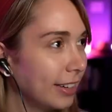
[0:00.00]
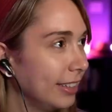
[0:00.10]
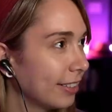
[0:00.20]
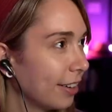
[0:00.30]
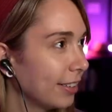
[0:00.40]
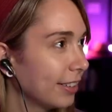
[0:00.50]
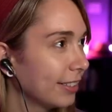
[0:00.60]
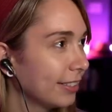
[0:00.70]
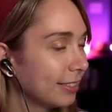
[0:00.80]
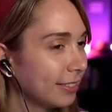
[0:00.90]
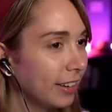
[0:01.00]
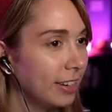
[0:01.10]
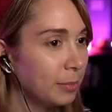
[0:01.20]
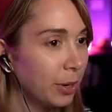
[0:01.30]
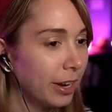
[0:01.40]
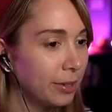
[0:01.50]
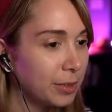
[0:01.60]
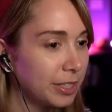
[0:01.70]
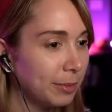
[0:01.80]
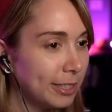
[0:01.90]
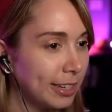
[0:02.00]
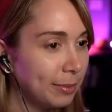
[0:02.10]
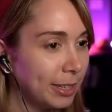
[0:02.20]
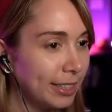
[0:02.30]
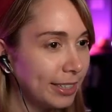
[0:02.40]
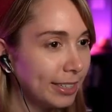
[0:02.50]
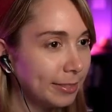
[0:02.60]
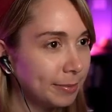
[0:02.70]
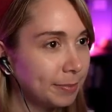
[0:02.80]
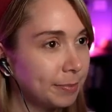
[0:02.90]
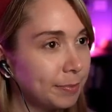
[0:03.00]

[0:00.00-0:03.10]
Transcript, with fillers: I need to heart it. I need more animals in my timeline again.